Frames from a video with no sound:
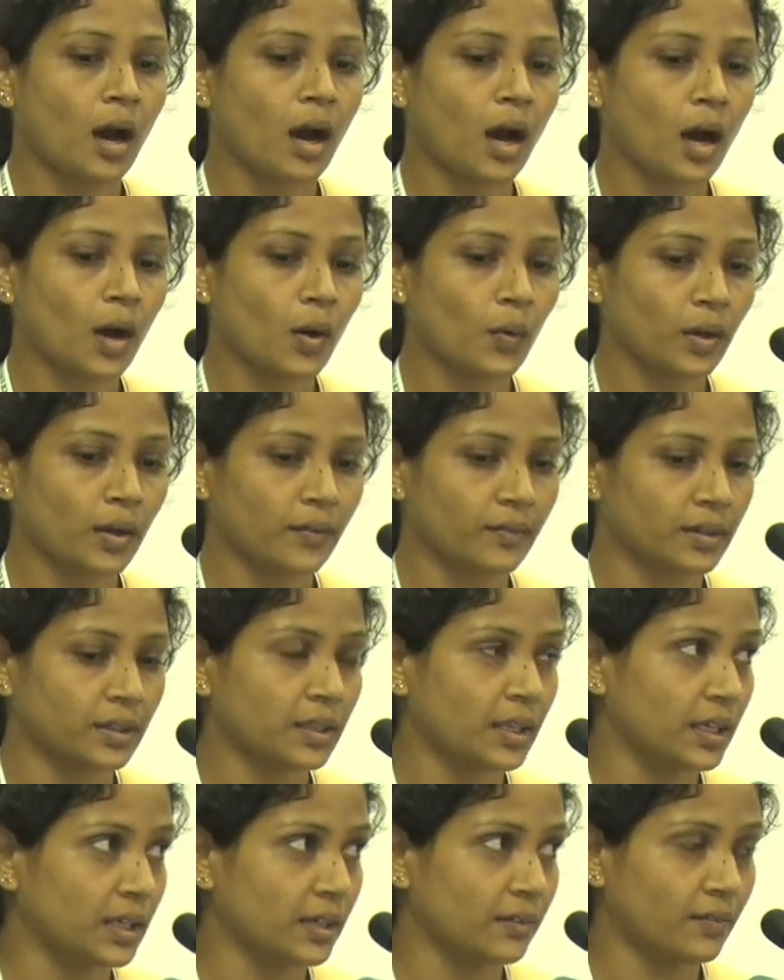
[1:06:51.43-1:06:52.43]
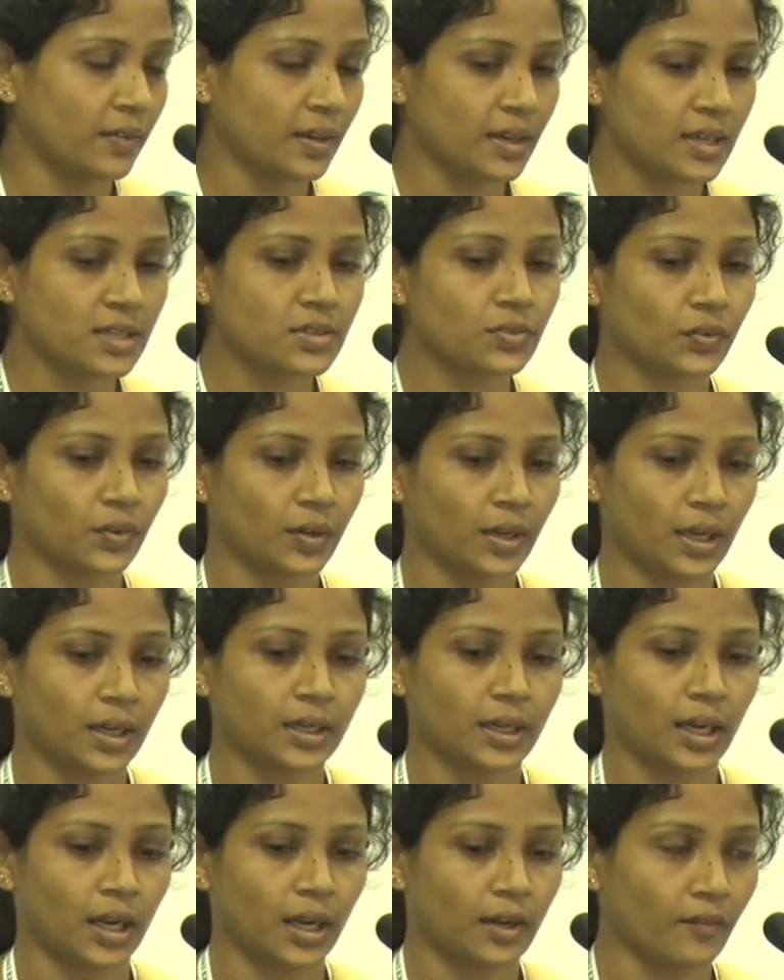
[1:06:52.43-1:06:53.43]
However, their waste
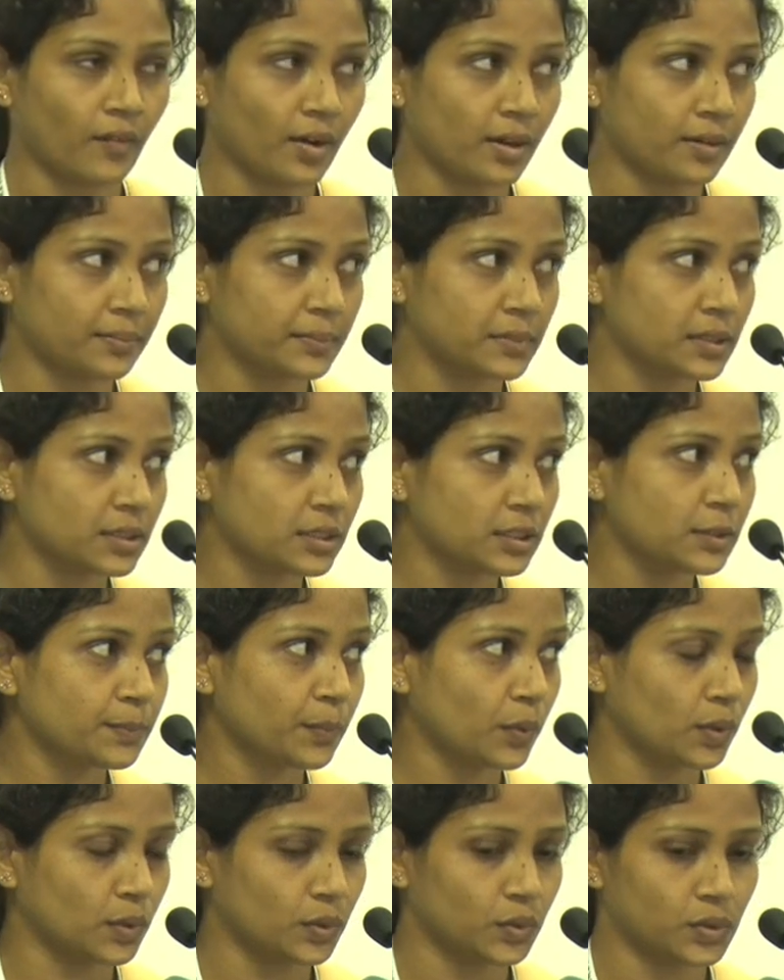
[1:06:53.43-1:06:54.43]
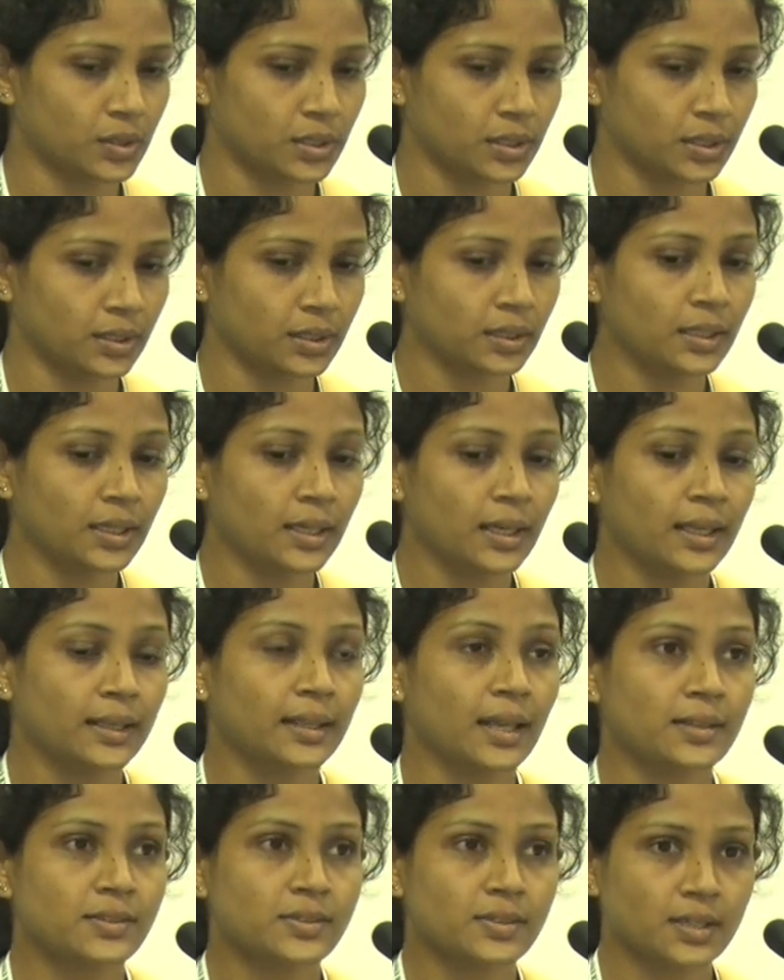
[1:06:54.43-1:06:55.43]
create environmental pollution
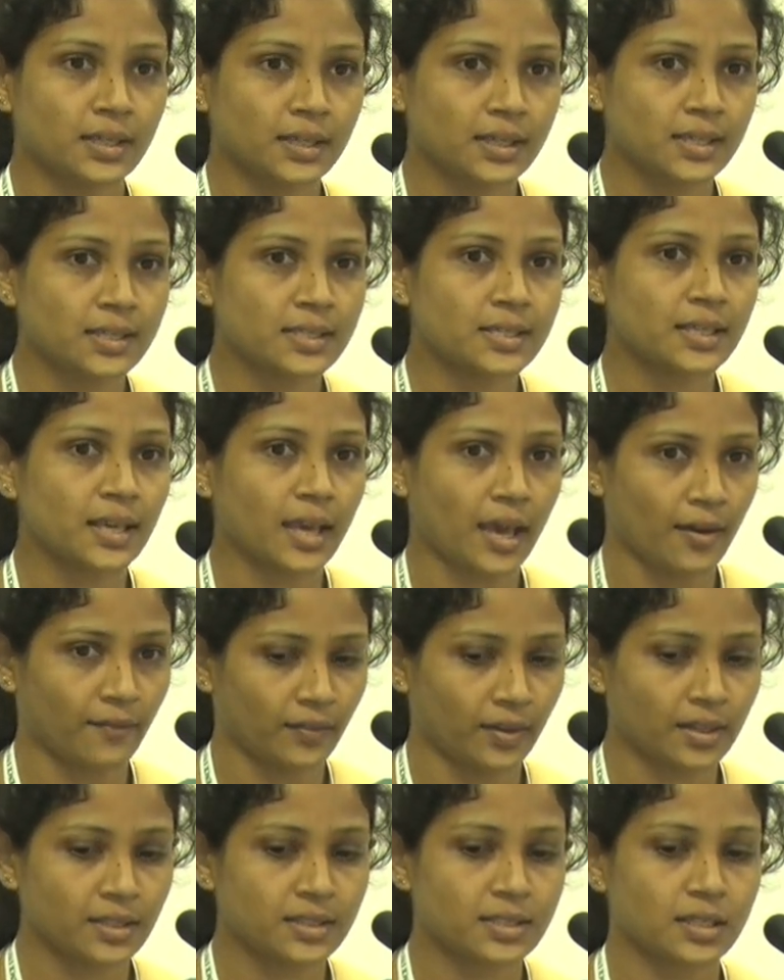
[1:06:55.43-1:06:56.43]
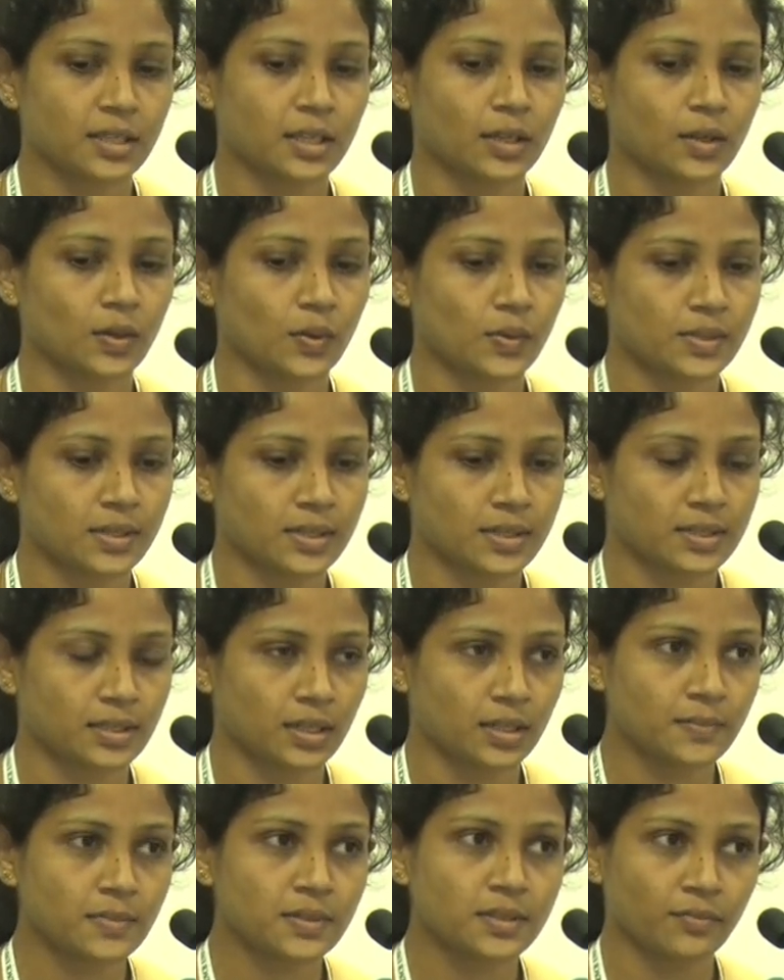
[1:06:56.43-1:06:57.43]
that seriously affects
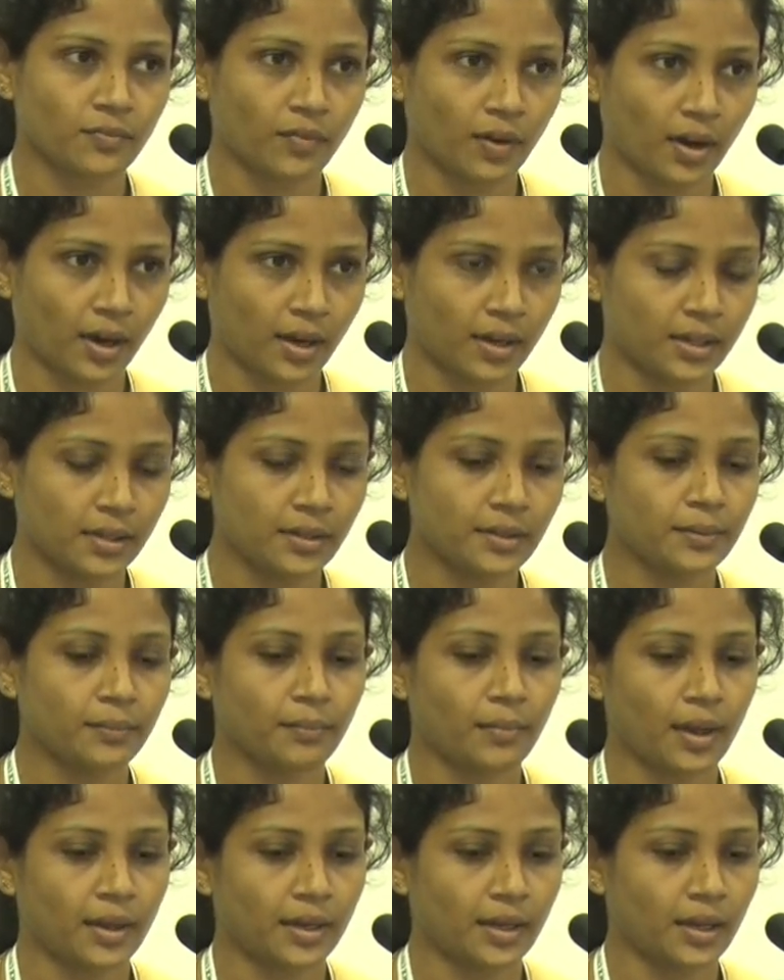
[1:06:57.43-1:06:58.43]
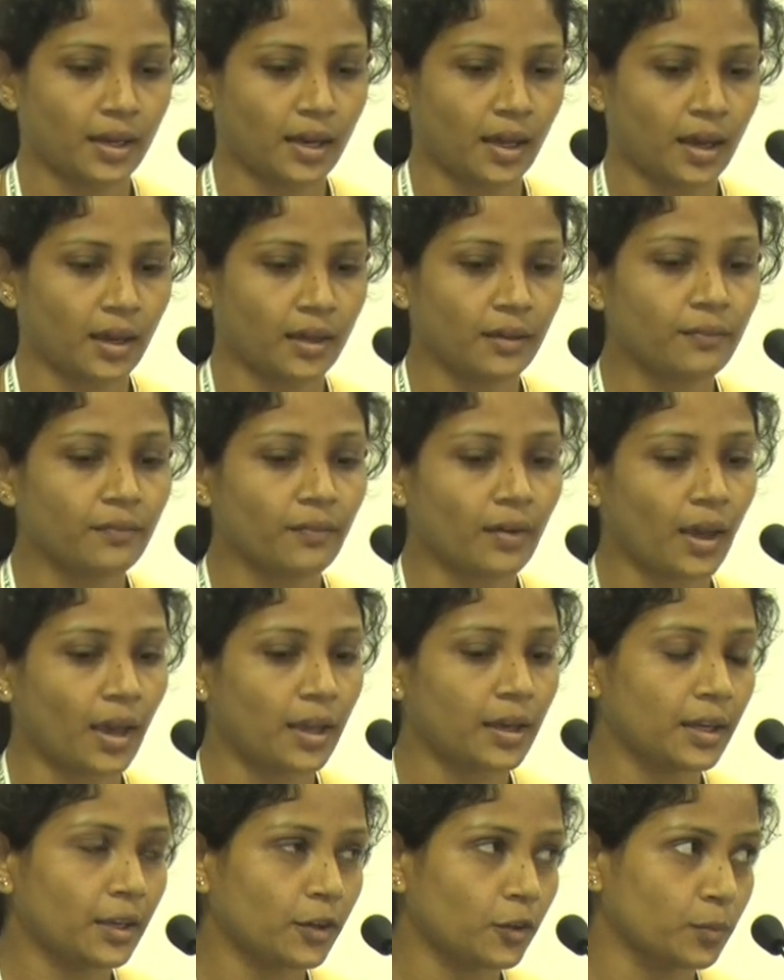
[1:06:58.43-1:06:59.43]
ecosystems, wild, marine life,
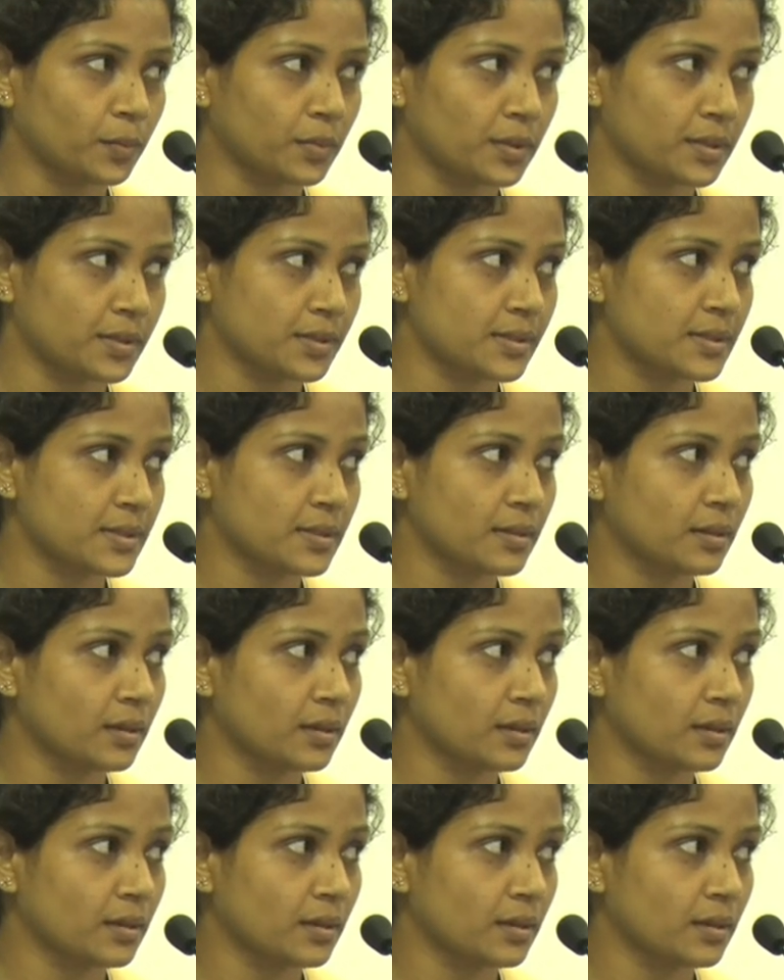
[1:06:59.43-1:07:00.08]
and humans.